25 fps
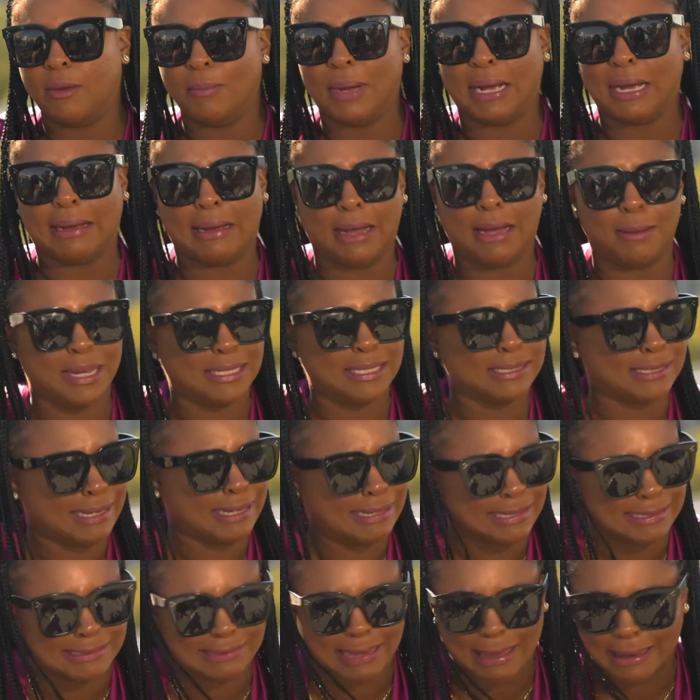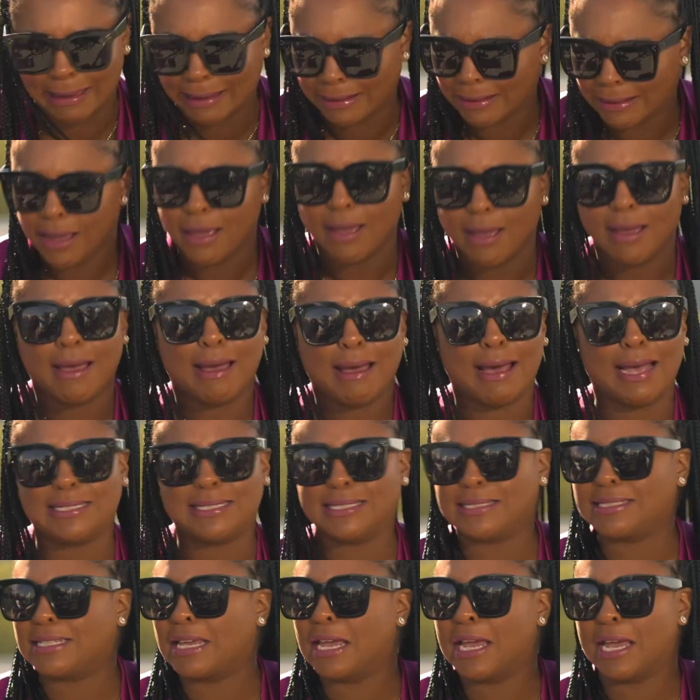my God, my son is dead. I
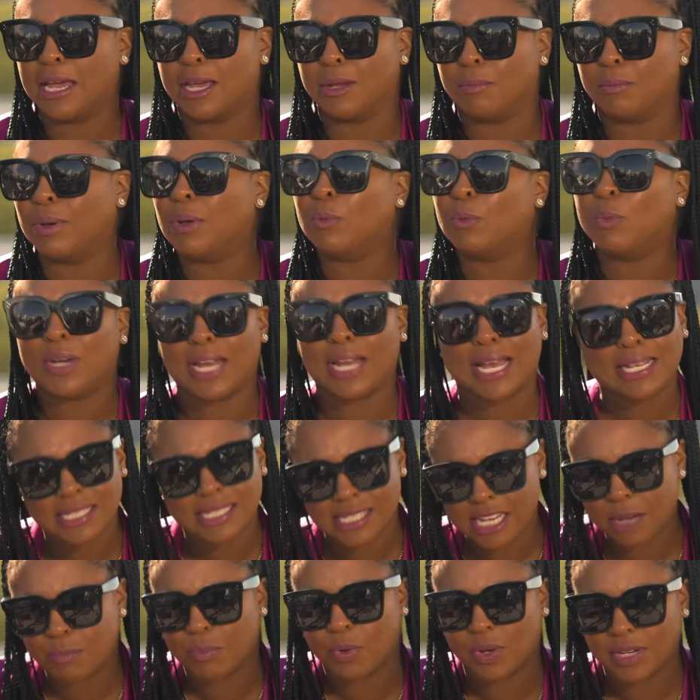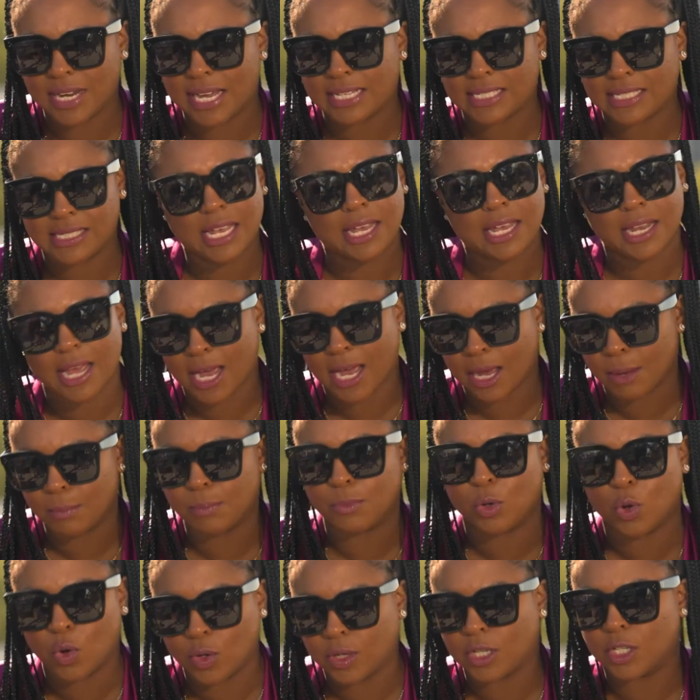just can't. But when I step on that set,
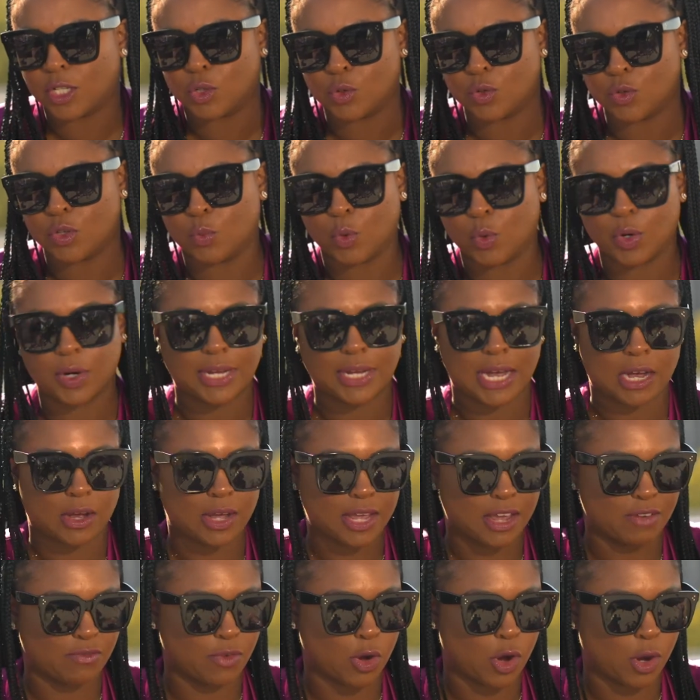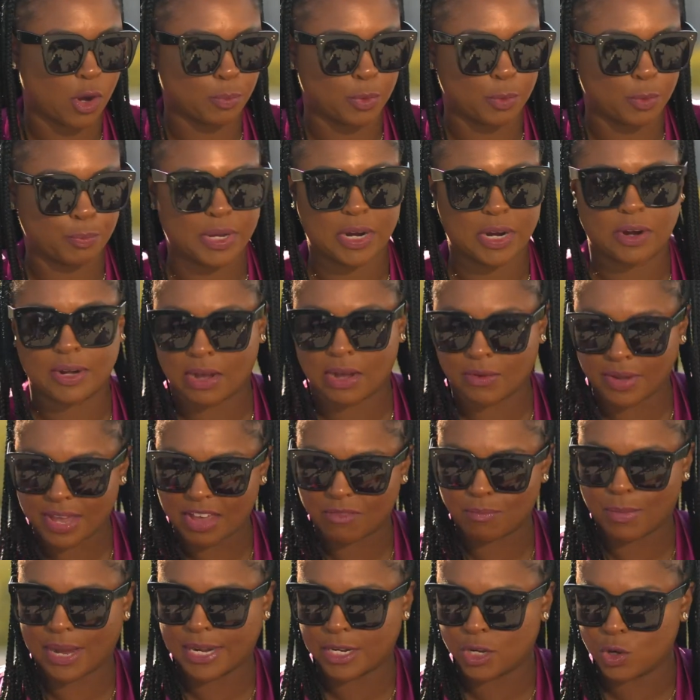I'm gonna do the work. I'll have all prepared. I'll
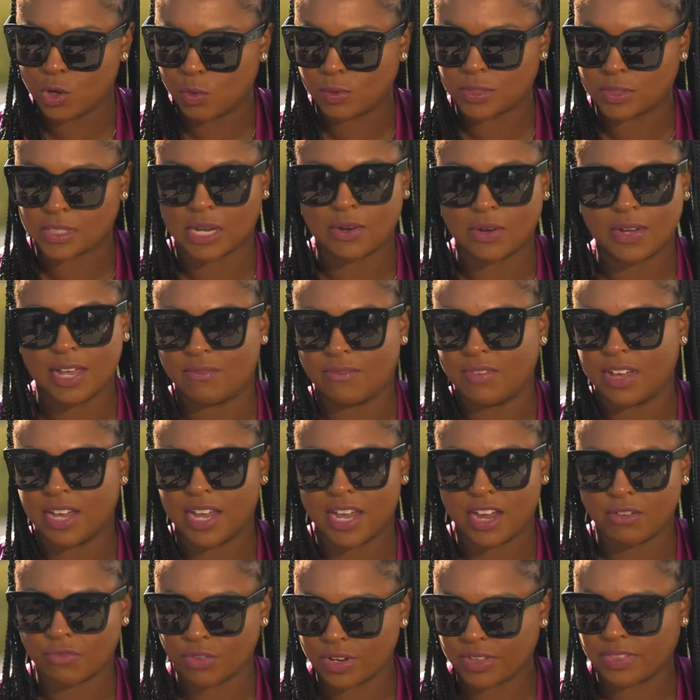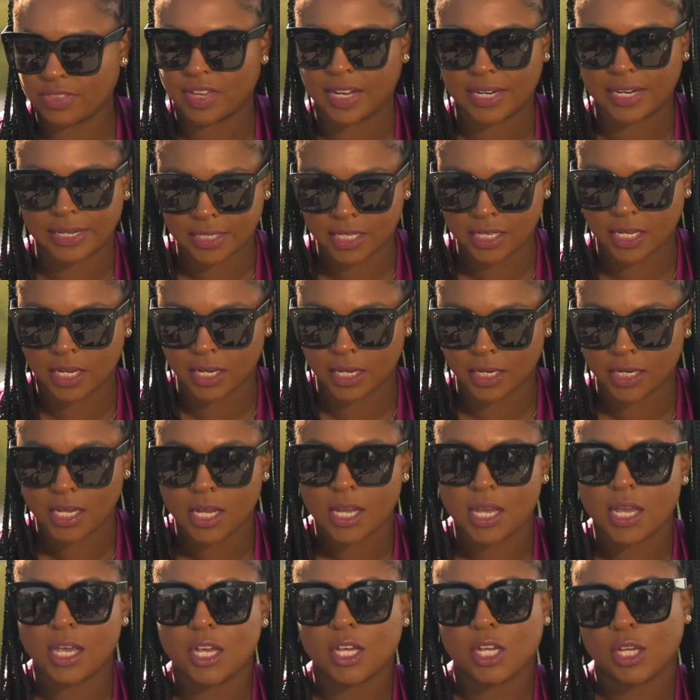have my notes. I'll have everything done.
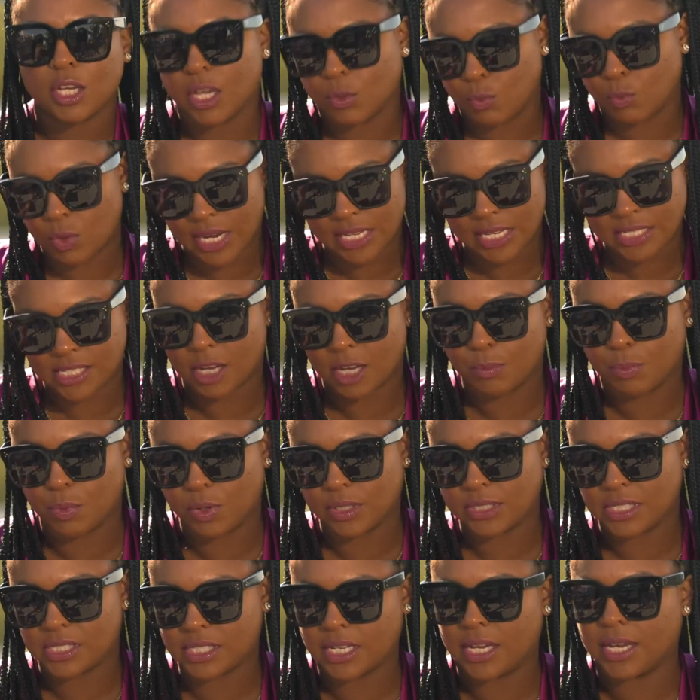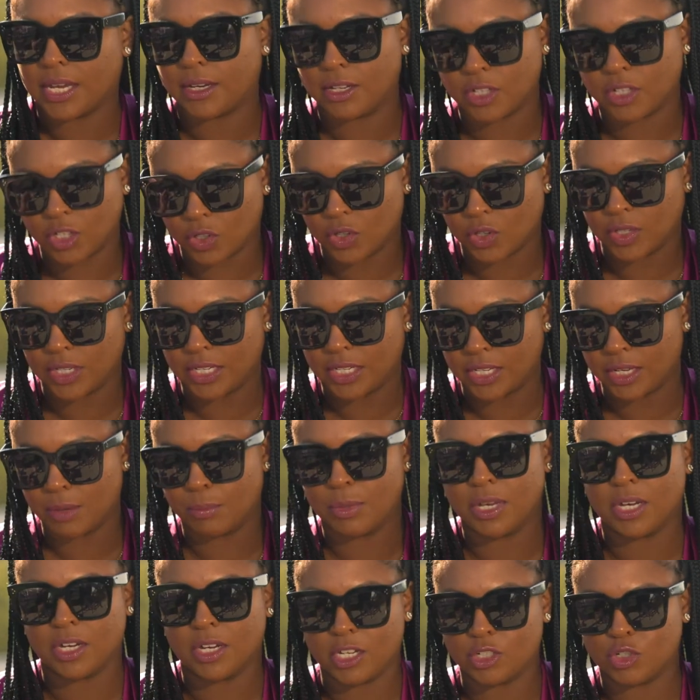And when I step on set, you're gonna get
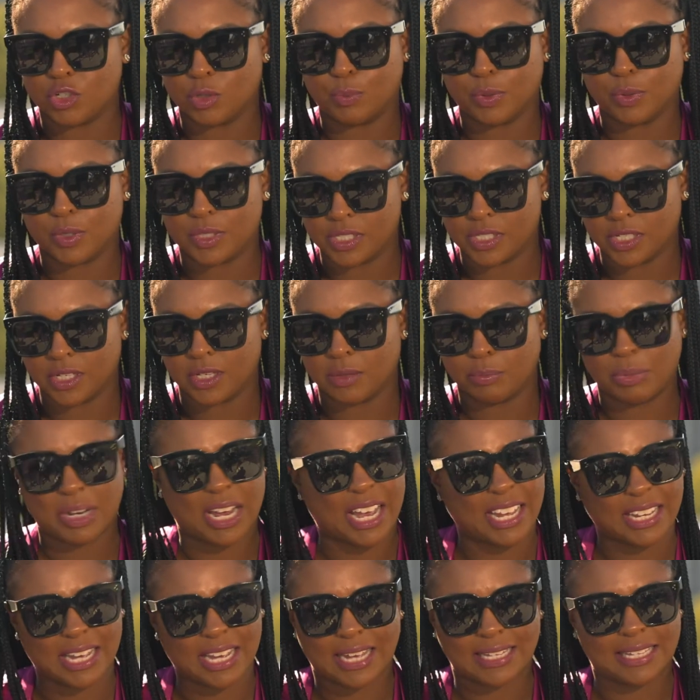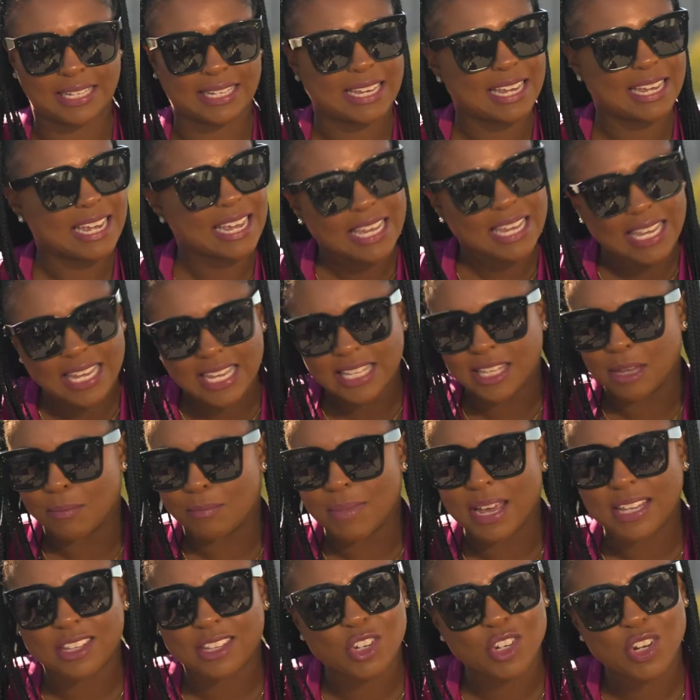me 100%.
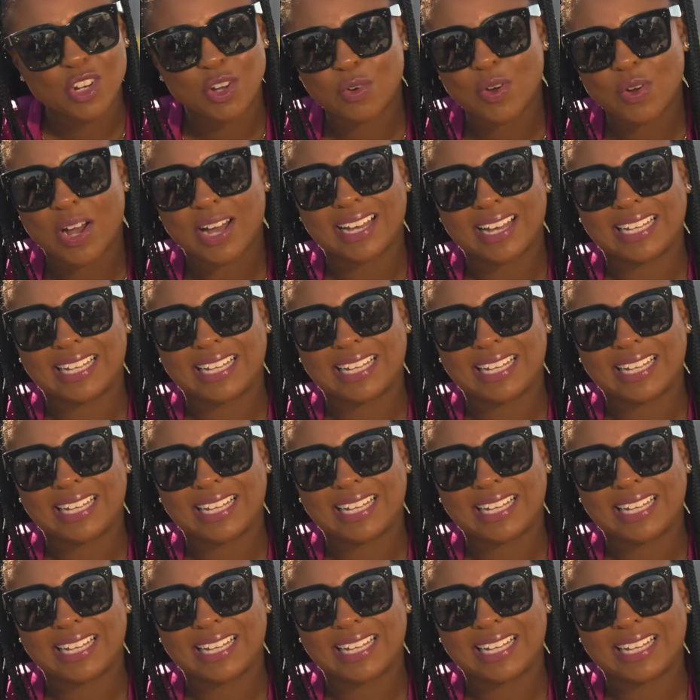But you know,